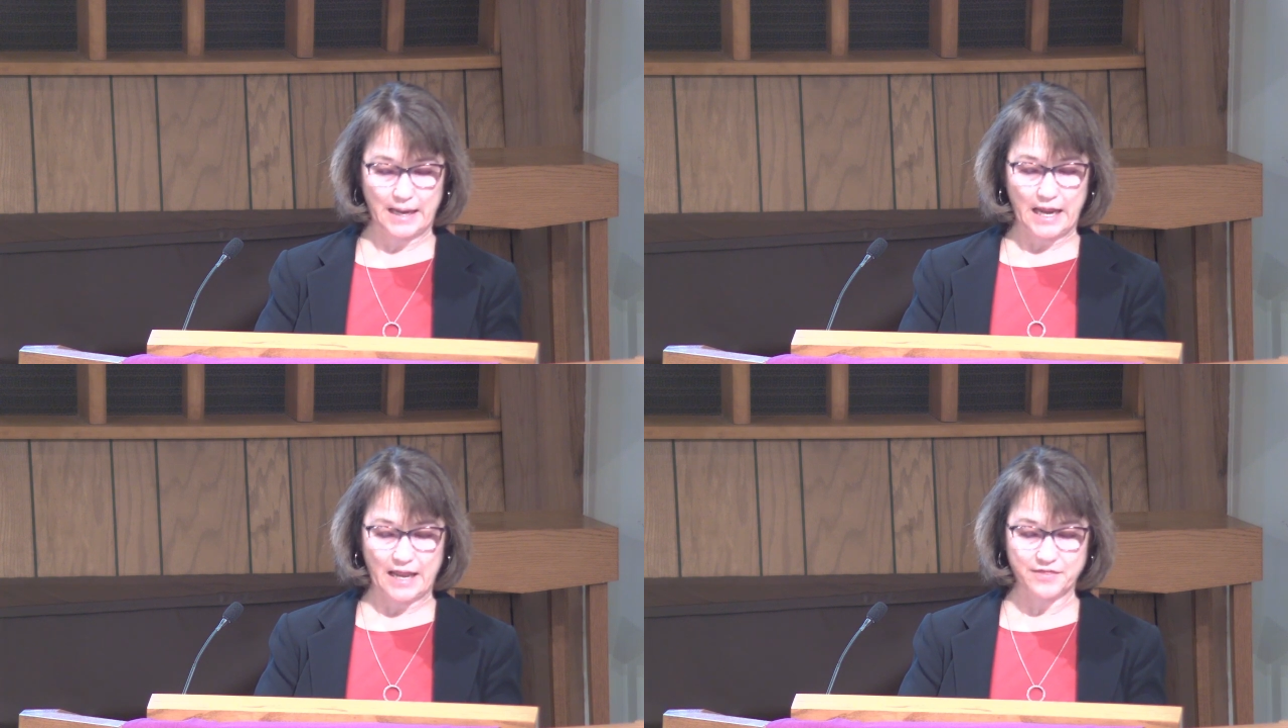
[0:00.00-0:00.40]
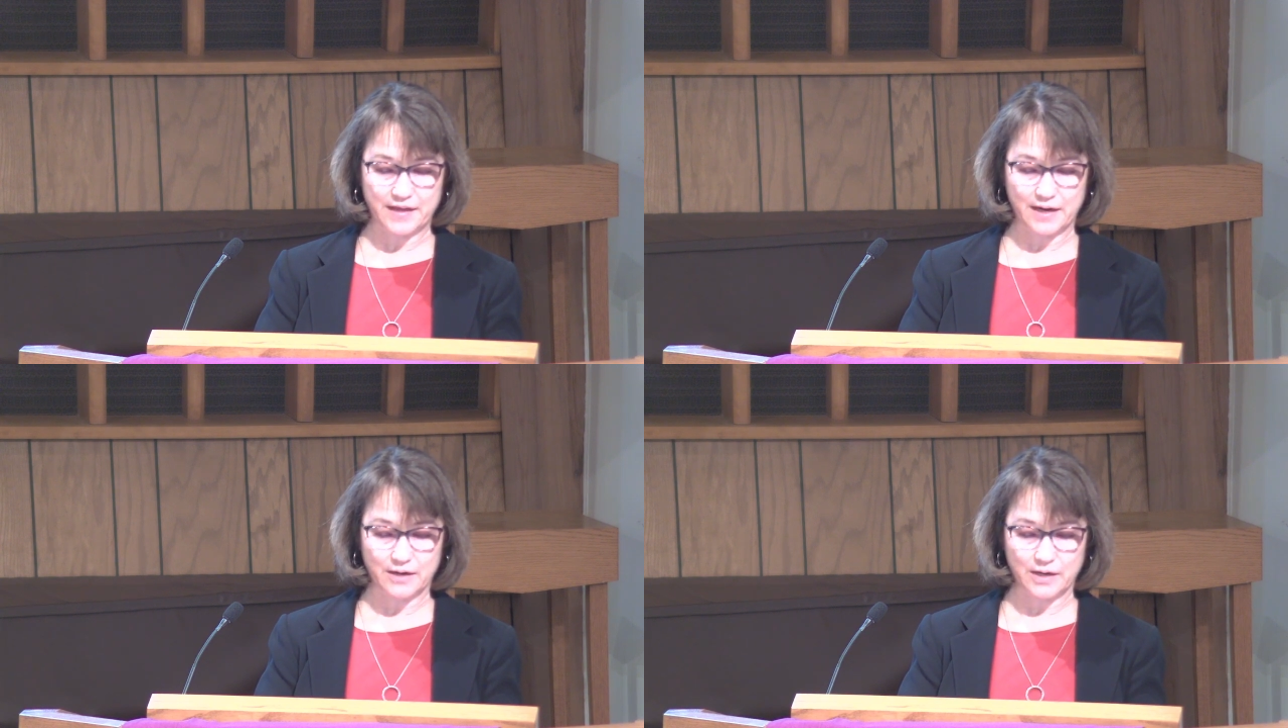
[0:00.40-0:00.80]
And
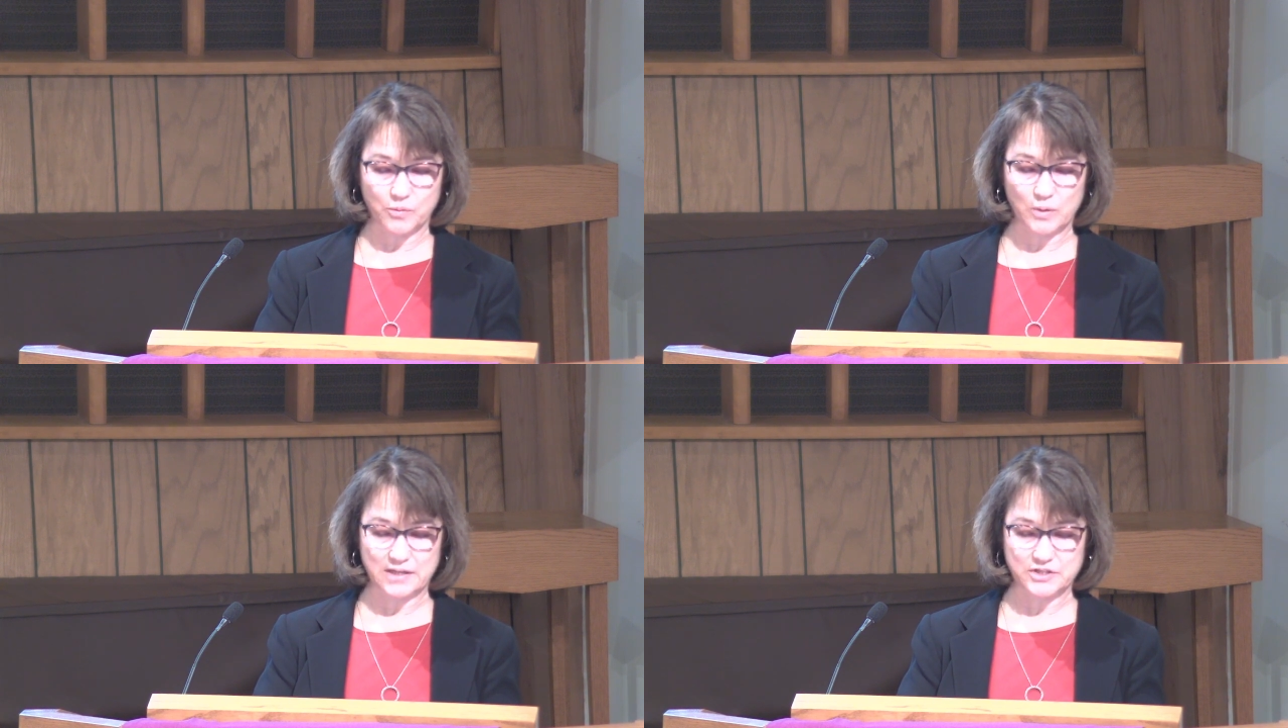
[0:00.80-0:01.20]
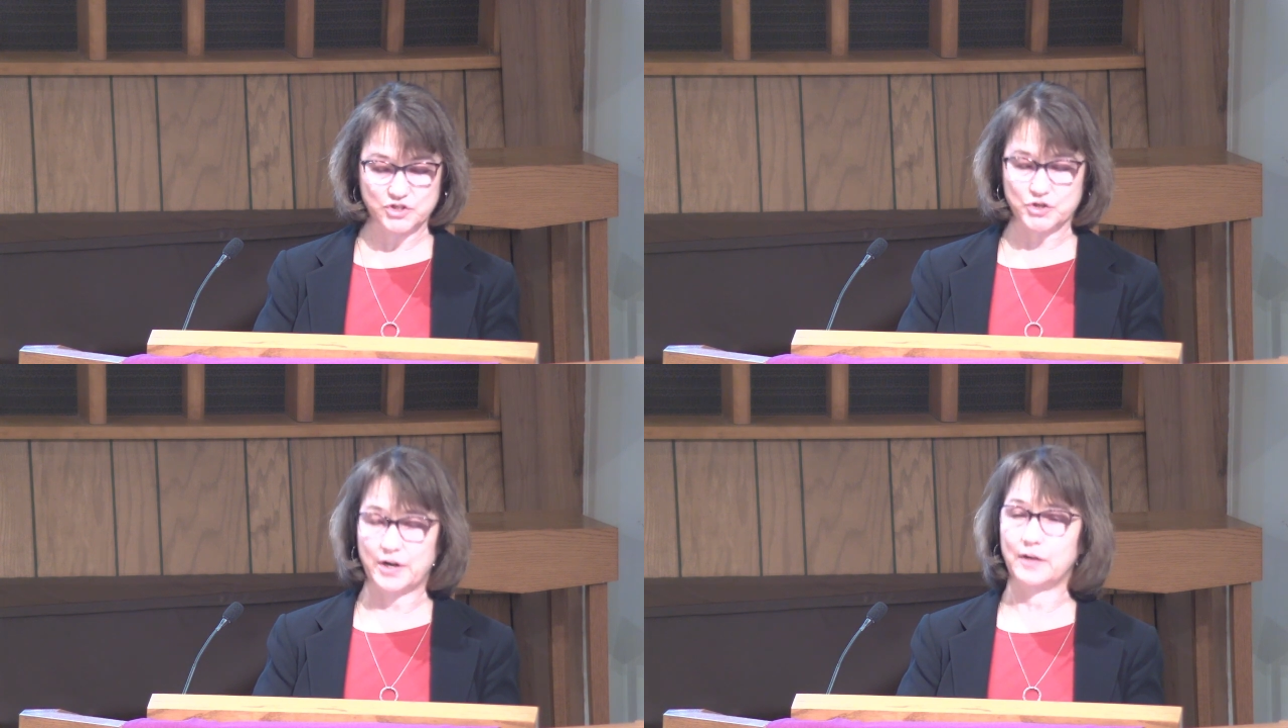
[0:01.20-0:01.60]
there he was
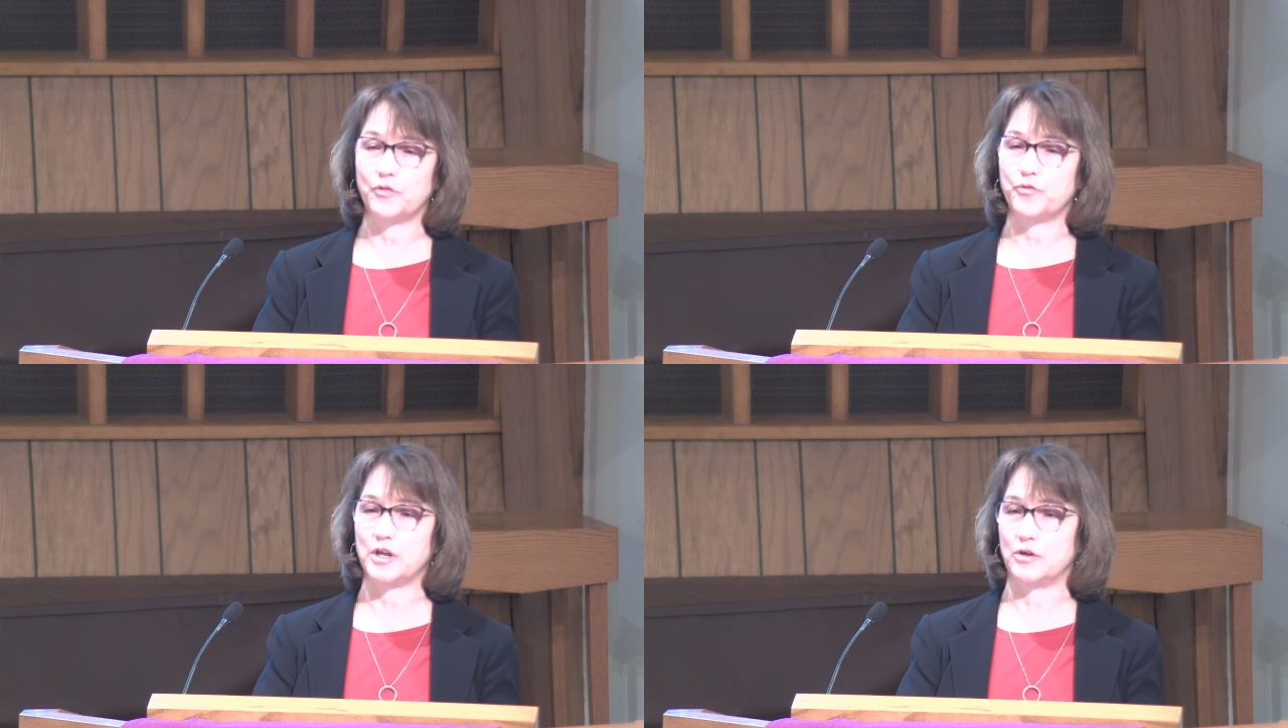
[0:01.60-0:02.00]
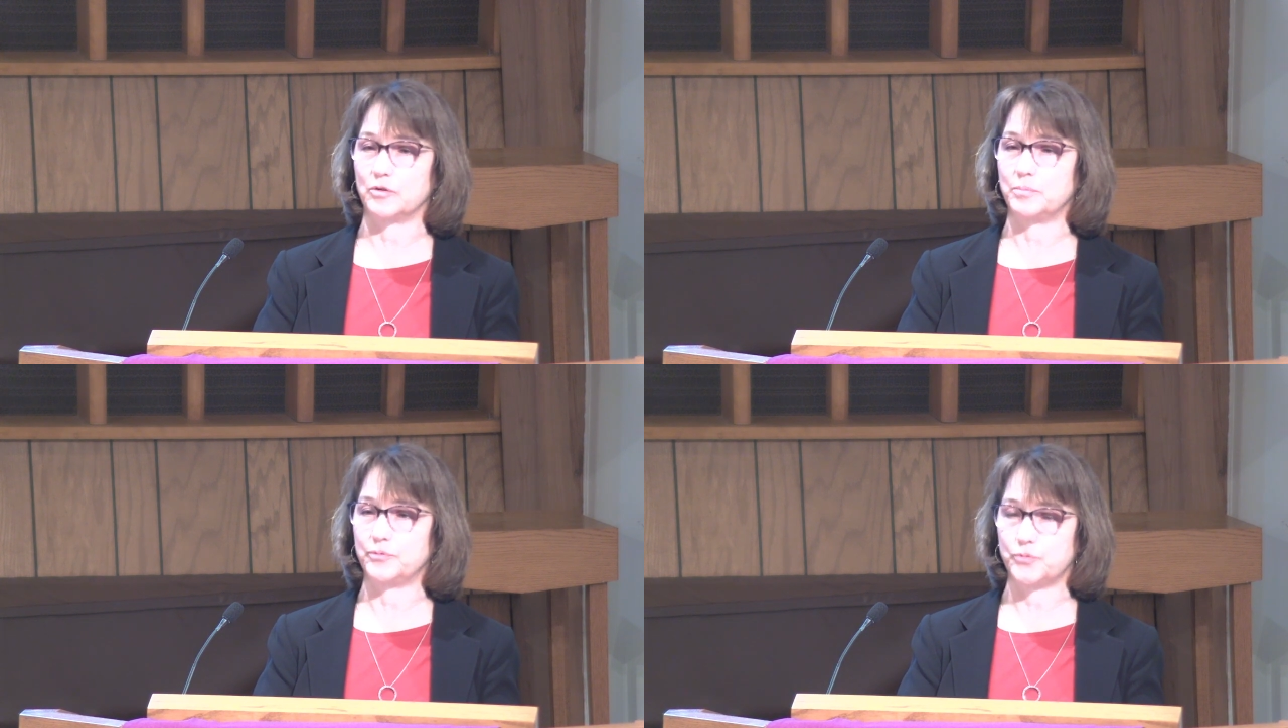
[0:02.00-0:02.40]

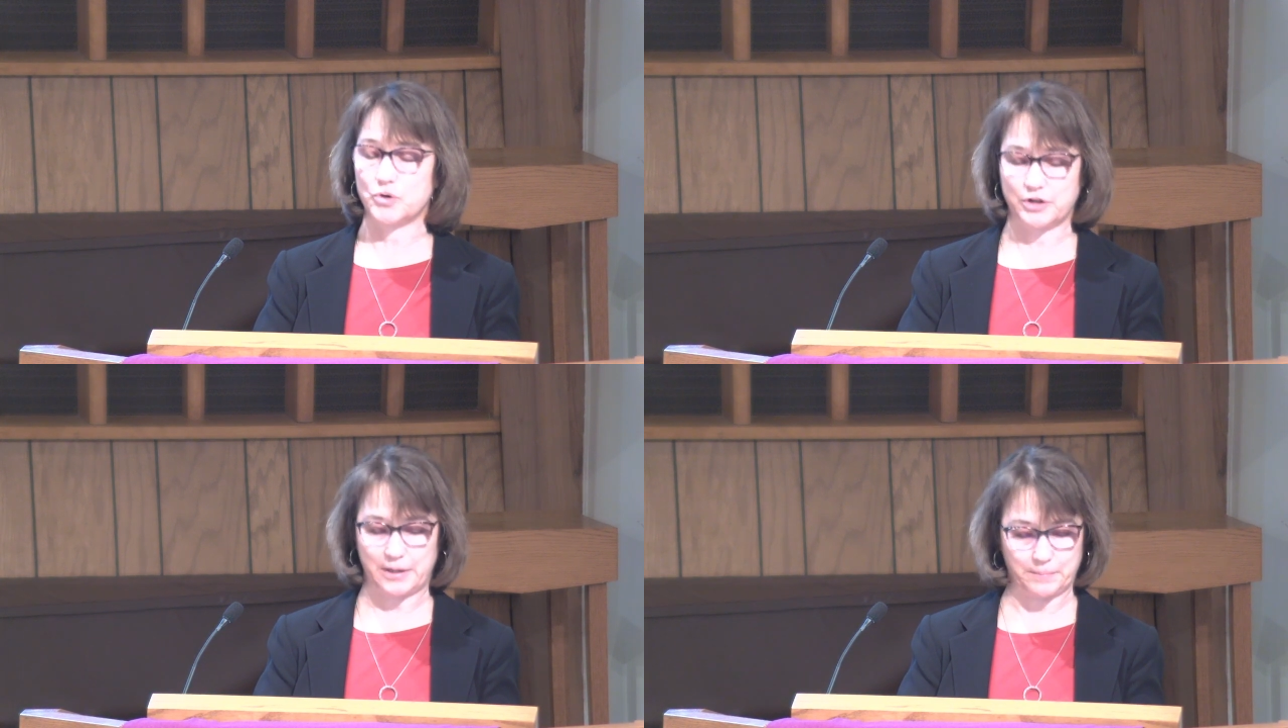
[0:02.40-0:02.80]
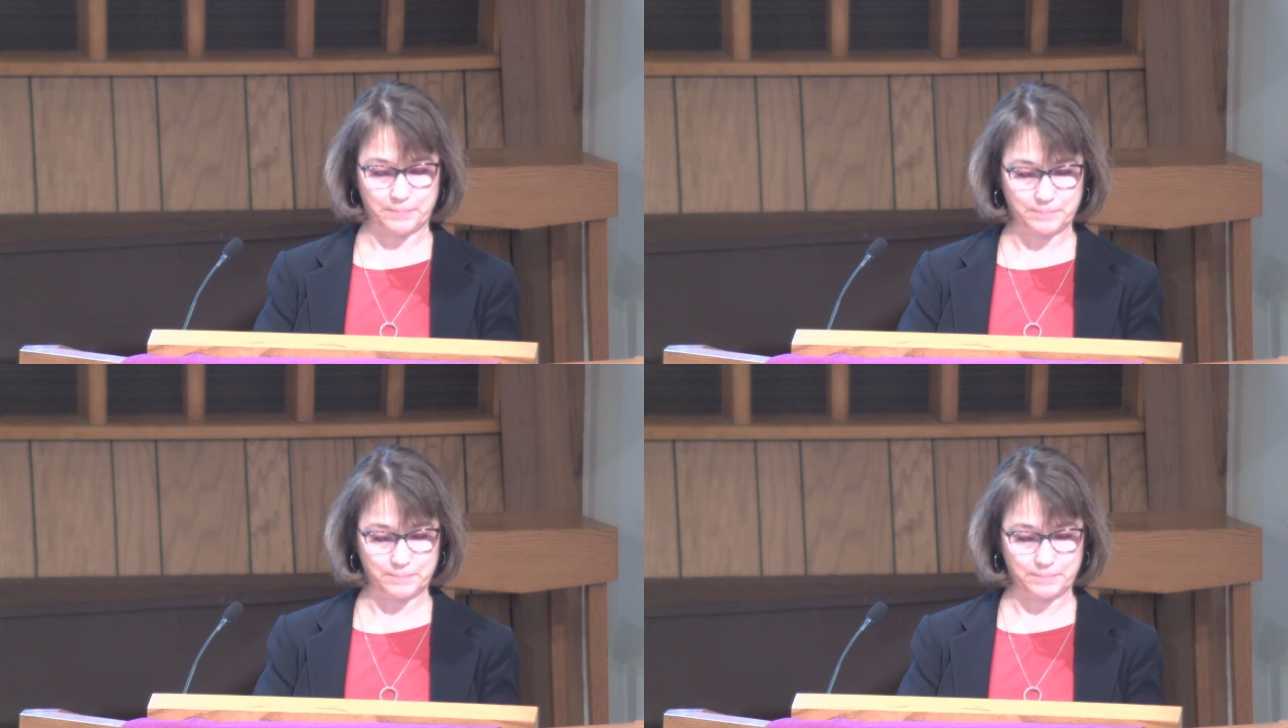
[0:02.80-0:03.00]
transfigured before them.